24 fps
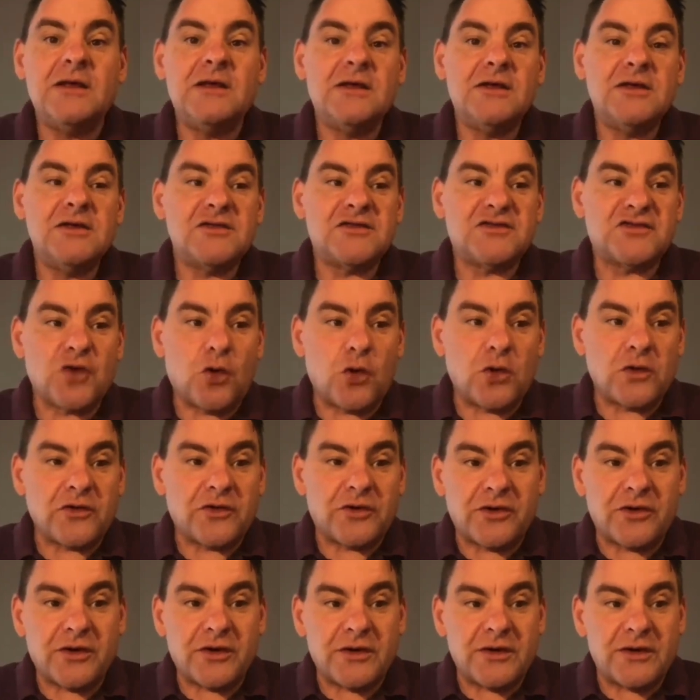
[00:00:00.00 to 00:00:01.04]

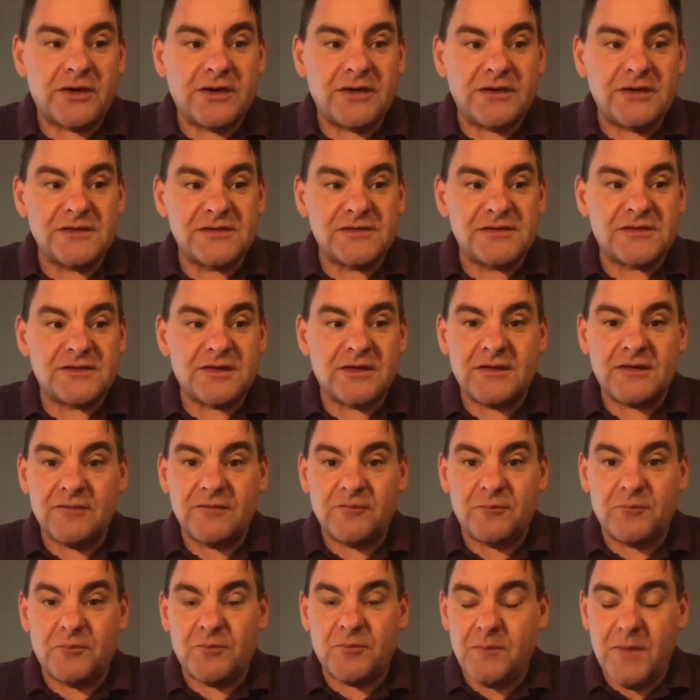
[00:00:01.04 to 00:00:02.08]
solar is
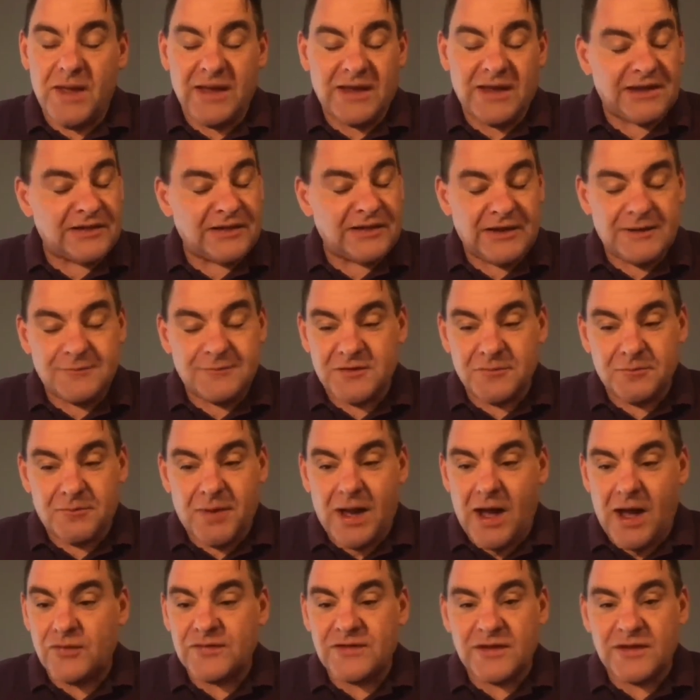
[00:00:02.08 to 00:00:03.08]
making leaps and bounds.